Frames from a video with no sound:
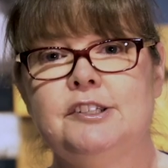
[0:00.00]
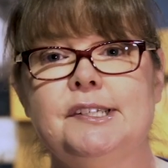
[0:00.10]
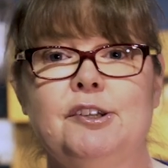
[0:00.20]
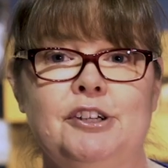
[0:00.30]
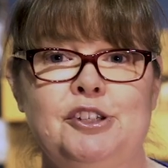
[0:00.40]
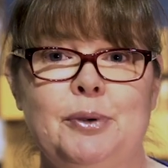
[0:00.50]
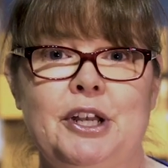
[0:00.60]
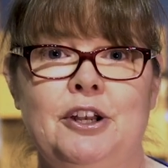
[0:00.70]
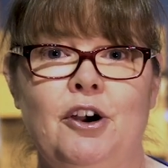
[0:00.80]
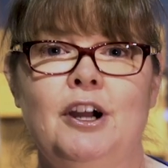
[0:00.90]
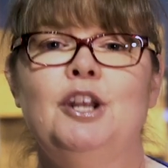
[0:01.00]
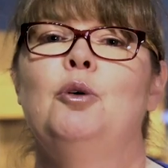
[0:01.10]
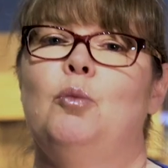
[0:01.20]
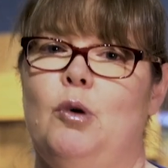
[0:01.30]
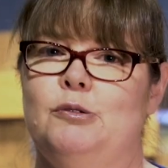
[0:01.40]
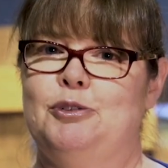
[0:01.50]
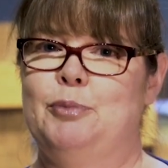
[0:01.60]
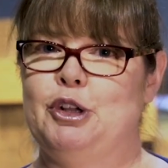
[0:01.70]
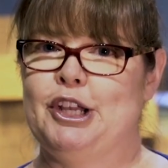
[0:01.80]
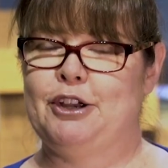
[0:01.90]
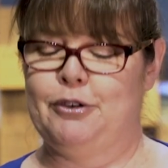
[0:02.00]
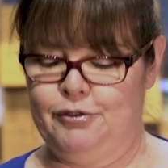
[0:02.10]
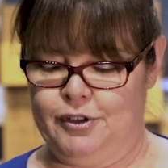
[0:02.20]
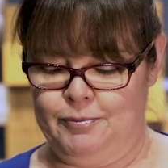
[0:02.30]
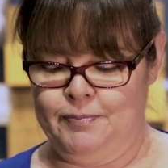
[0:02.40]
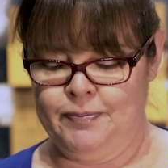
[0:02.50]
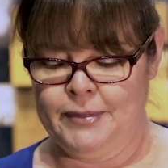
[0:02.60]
Design 29, Walter Burley Griffin.